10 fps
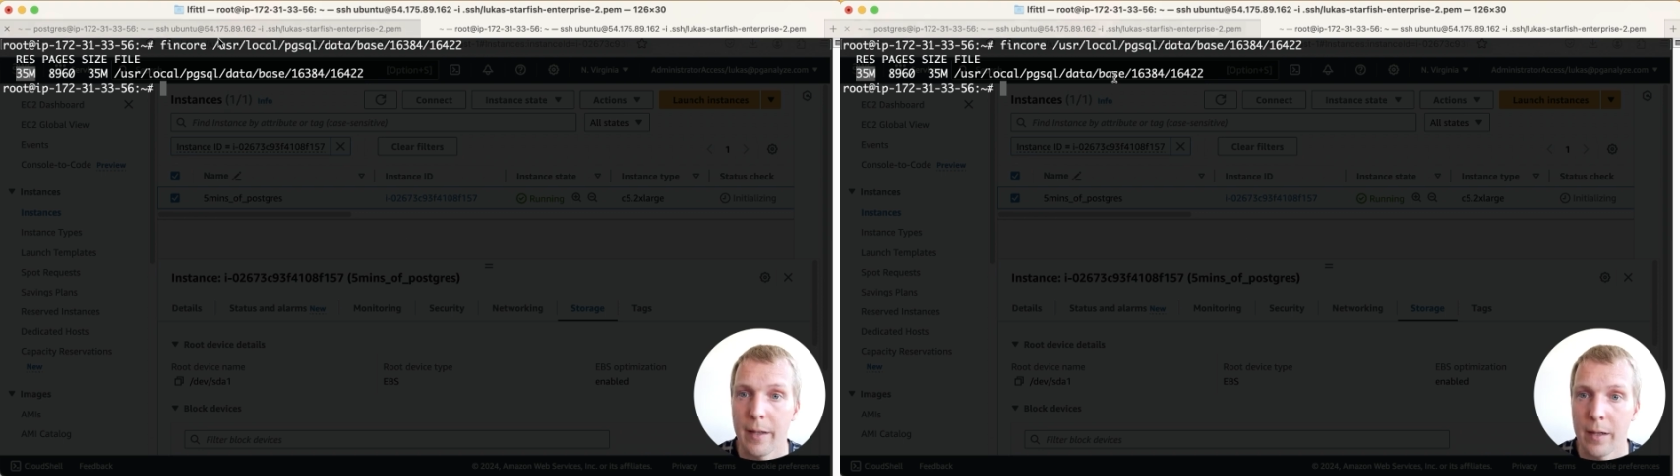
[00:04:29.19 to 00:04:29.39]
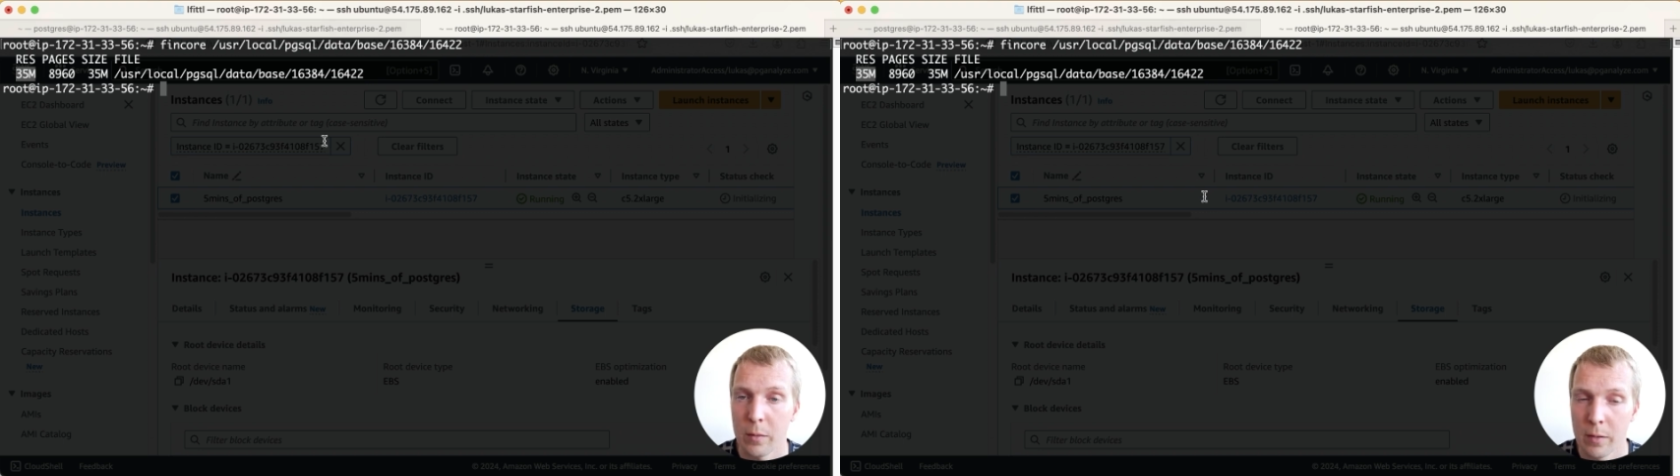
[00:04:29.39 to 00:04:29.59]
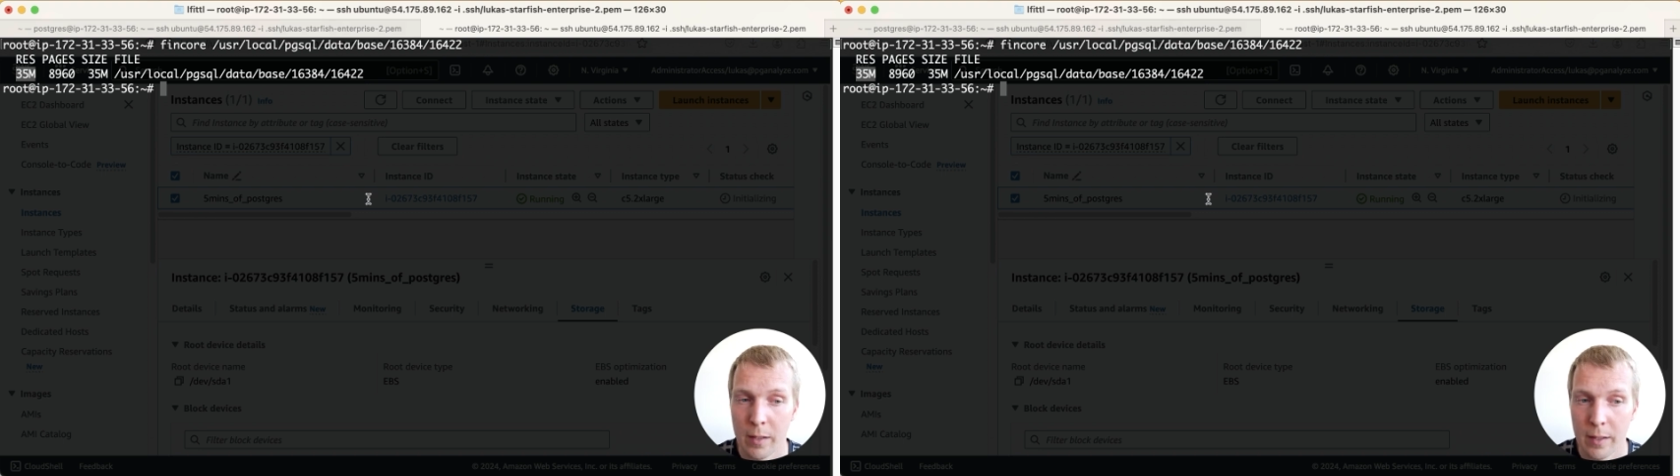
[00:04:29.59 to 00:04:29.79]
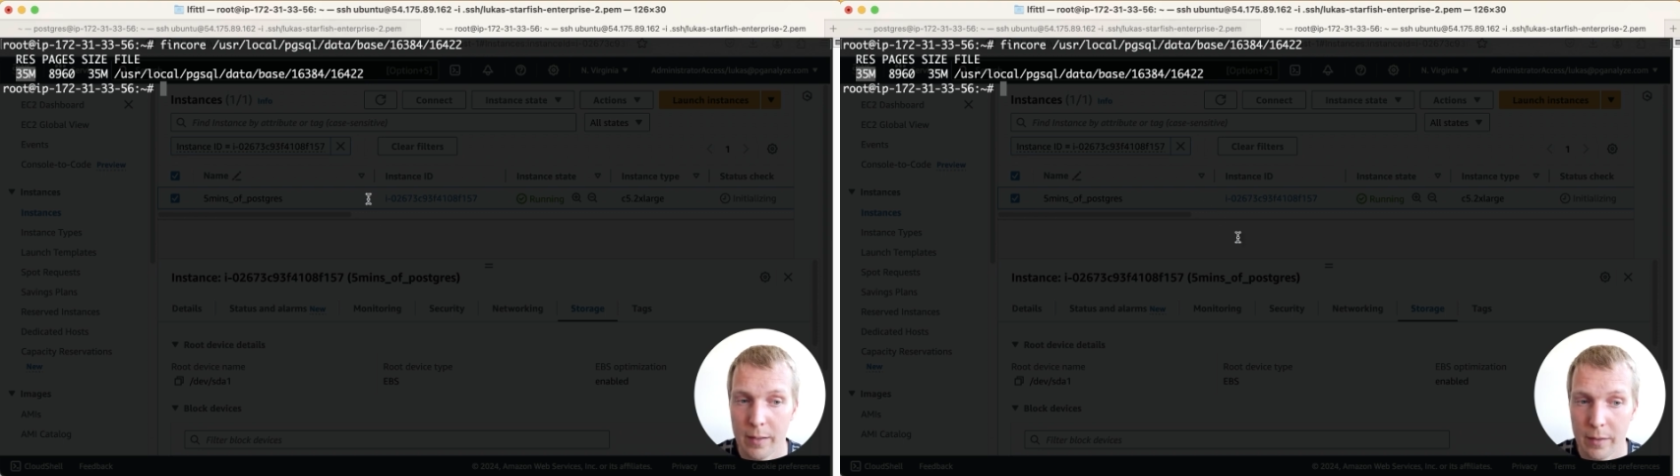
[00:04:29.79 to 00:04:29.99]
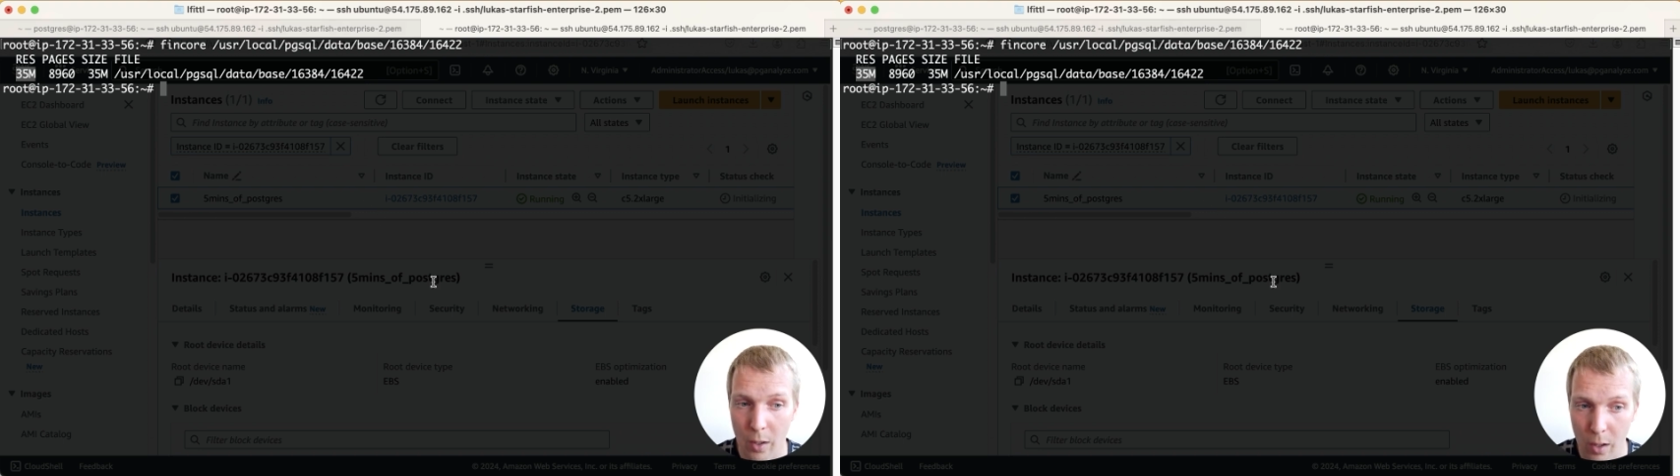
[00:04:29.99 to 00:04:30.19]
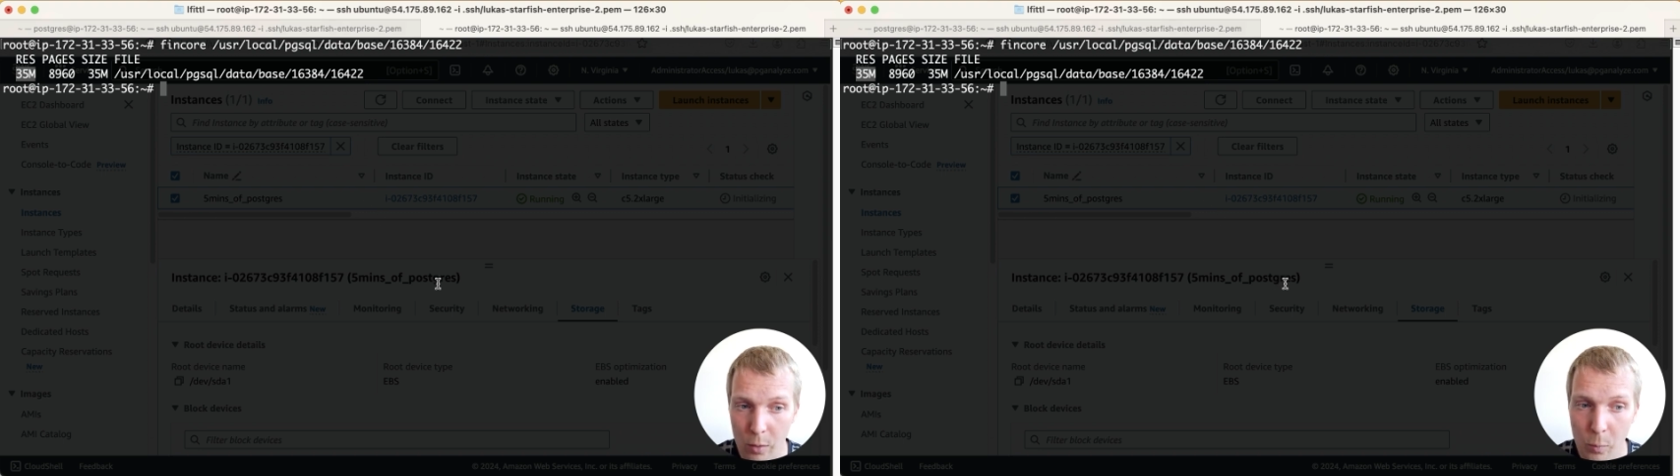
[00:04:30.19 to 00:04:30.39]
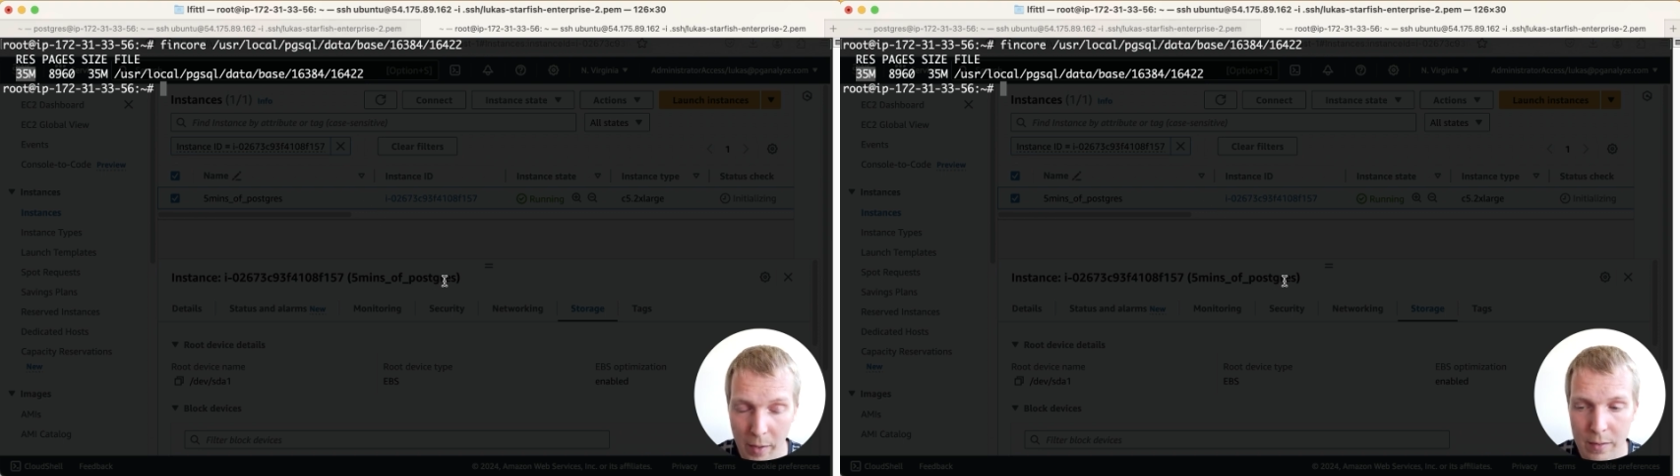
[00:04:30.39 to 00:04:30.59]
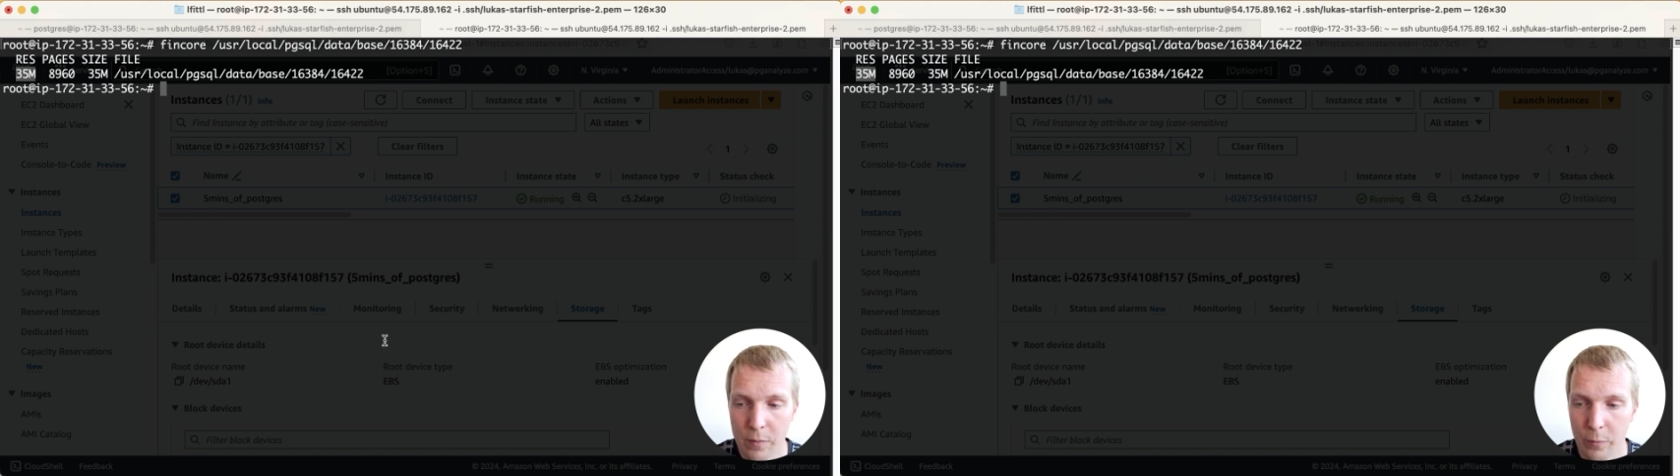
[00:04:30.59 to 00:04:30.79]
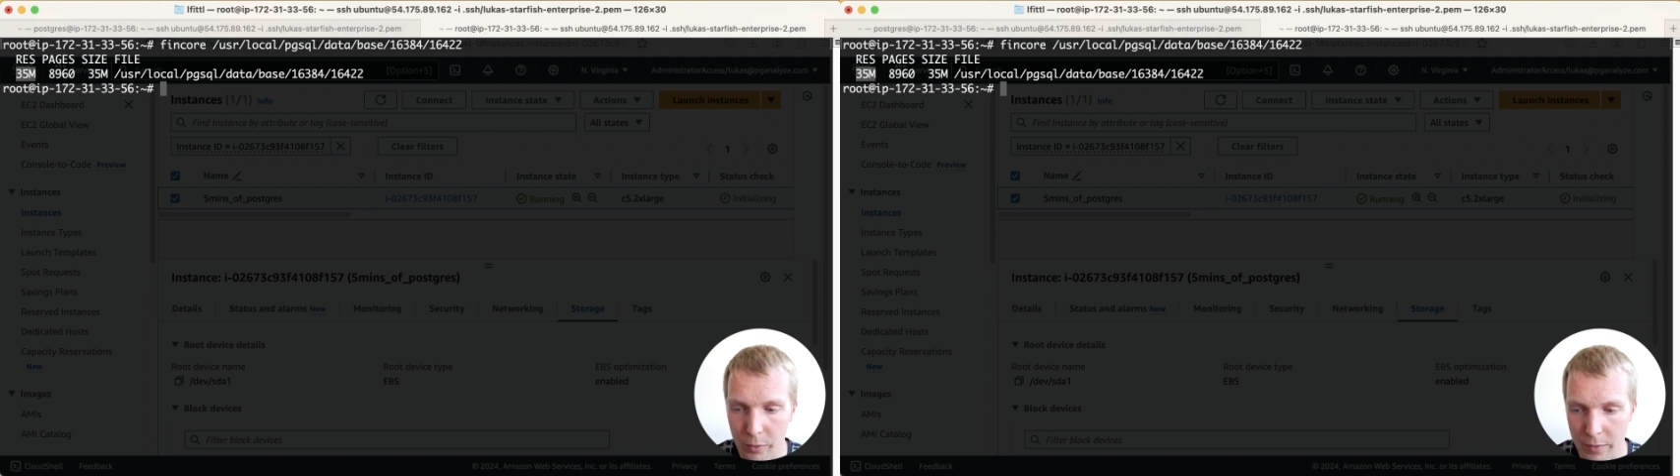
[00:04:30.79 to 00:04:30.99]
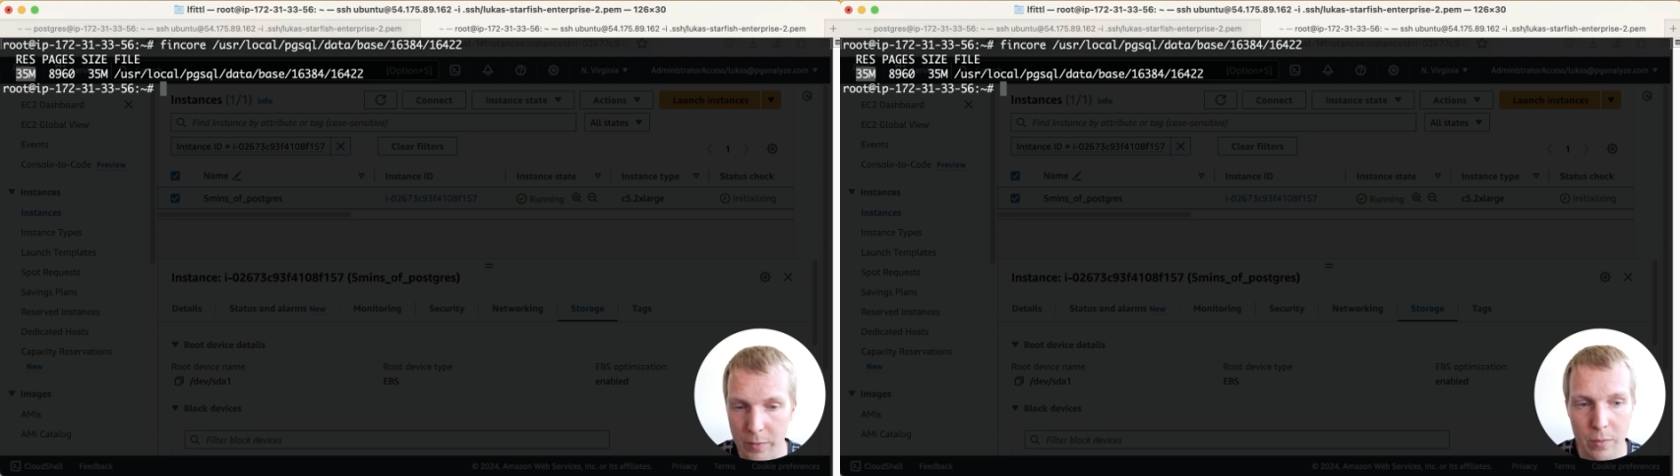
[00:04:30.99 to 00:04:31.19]
Now, there are ways
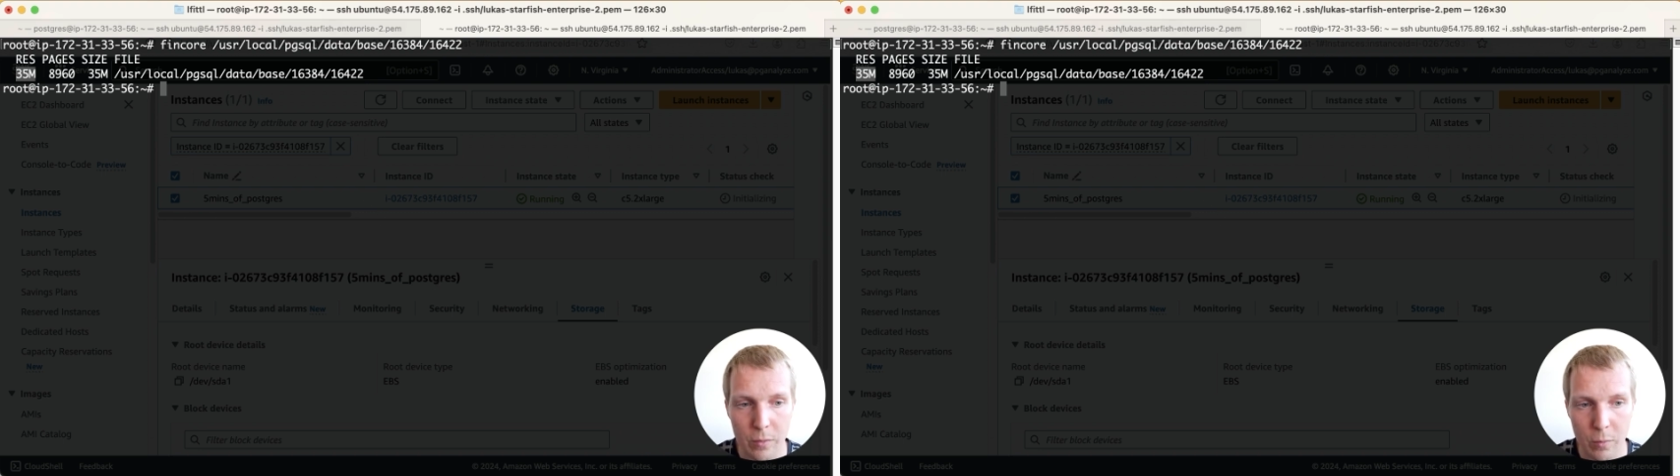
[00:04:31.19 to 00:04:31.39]
for us